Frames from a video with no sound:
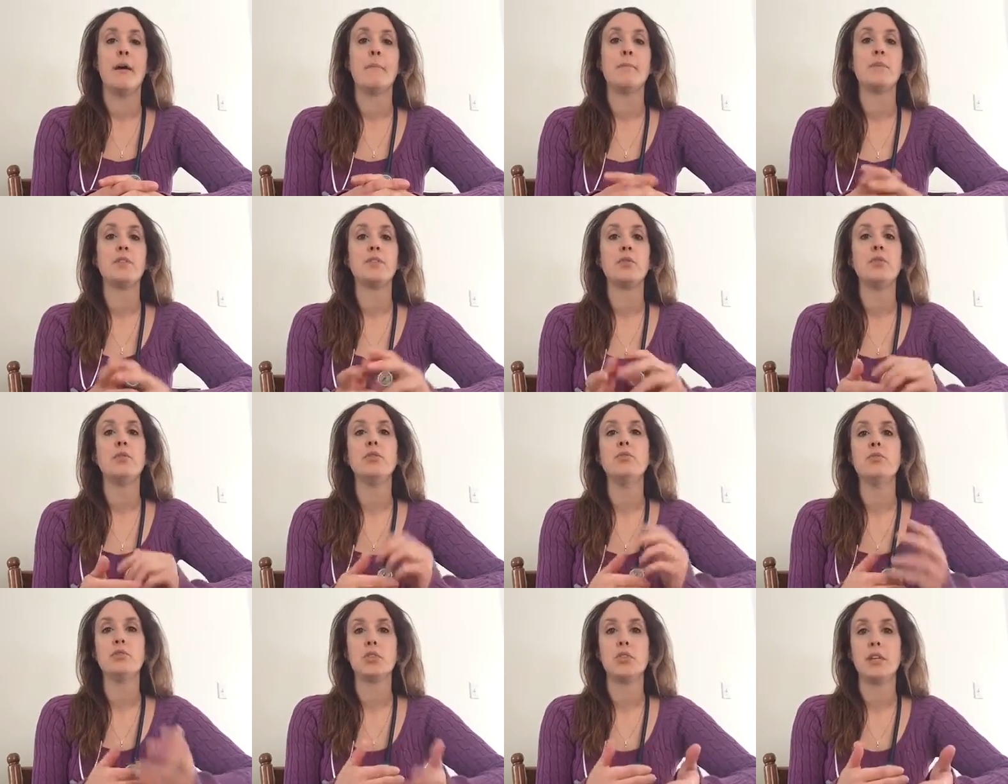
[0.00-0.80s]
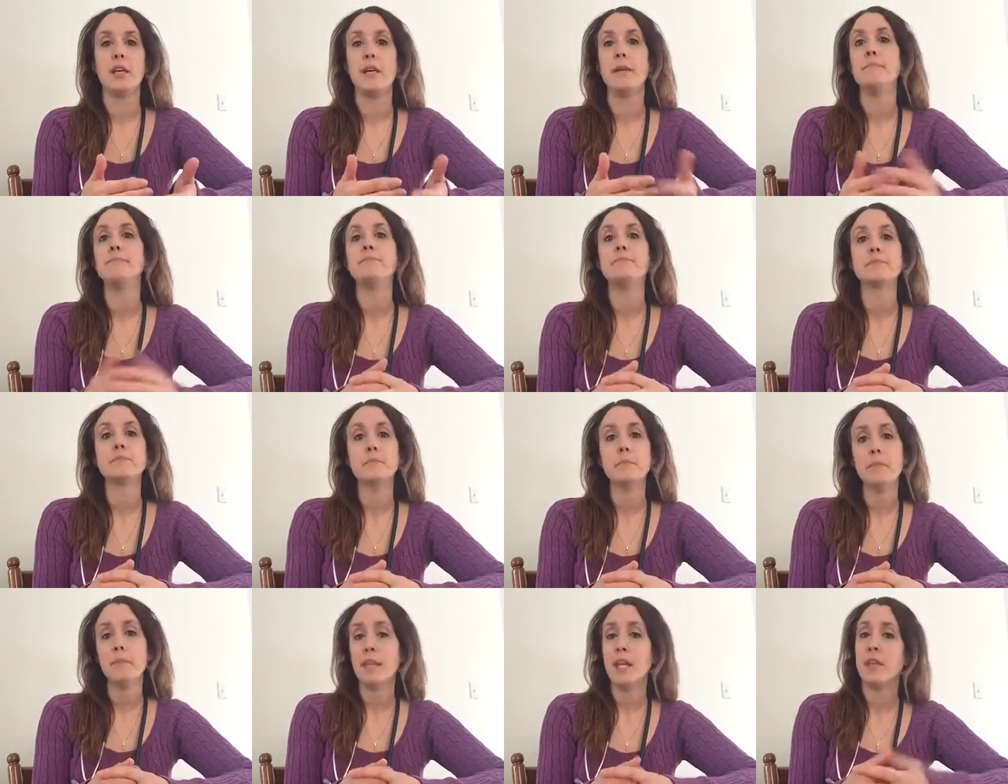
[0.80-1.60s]
So usually,
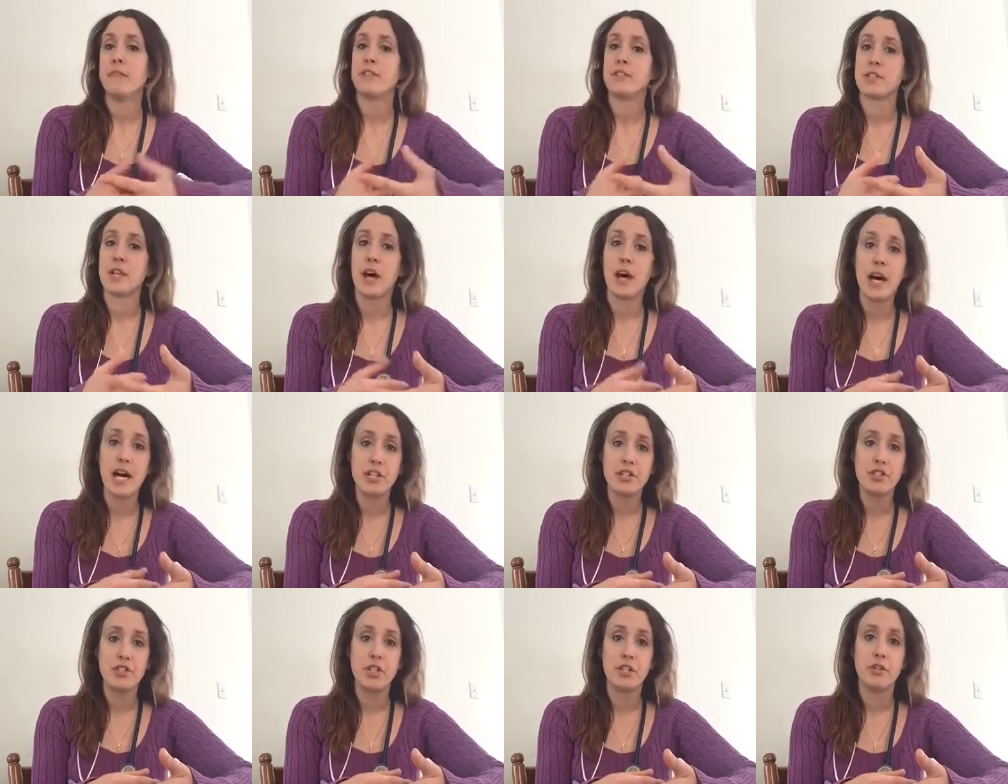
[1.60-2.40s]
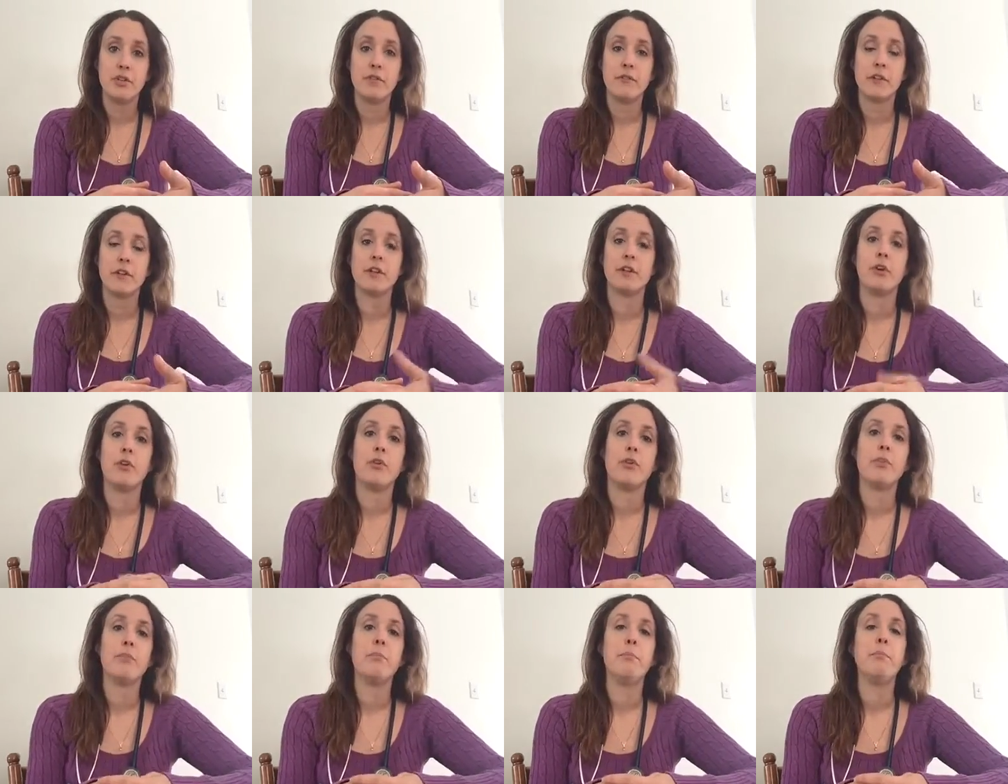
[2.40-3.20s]
if there's a hydrogen
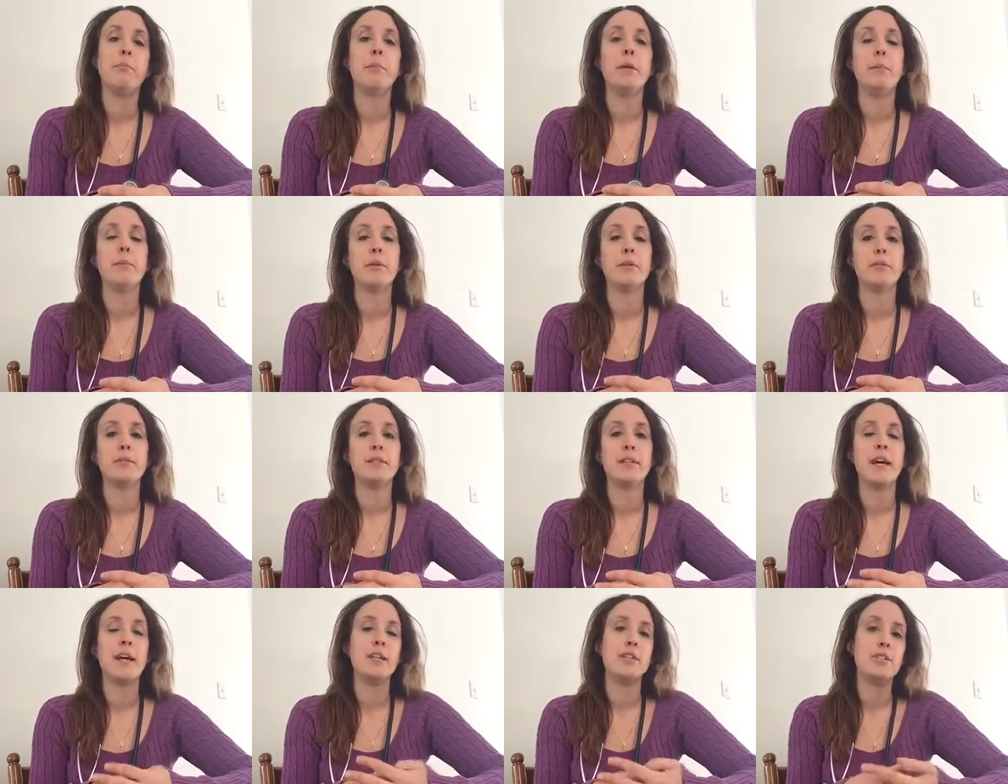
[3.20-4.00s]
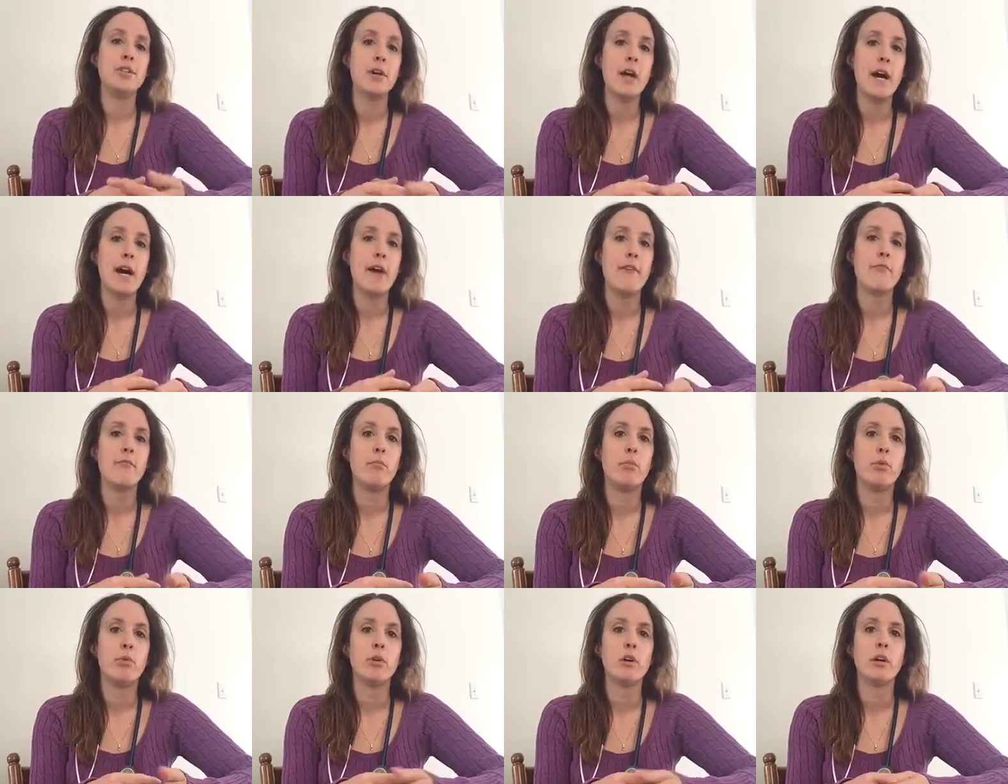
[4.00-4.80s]
overgrowth, people tend to have
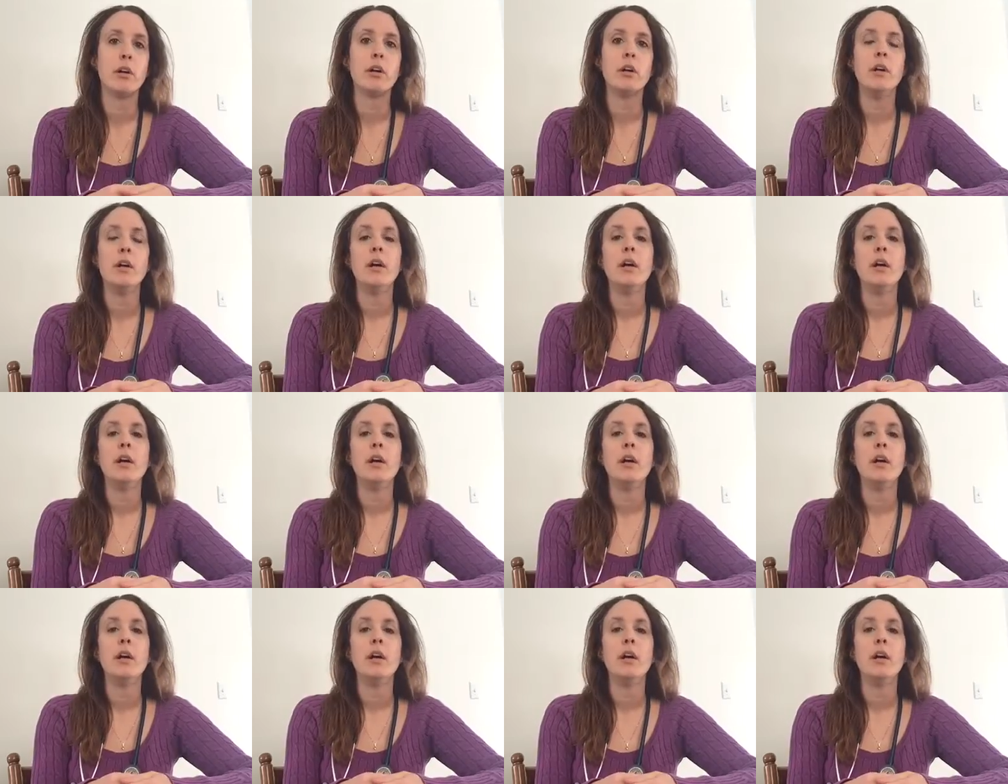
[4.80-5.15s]
more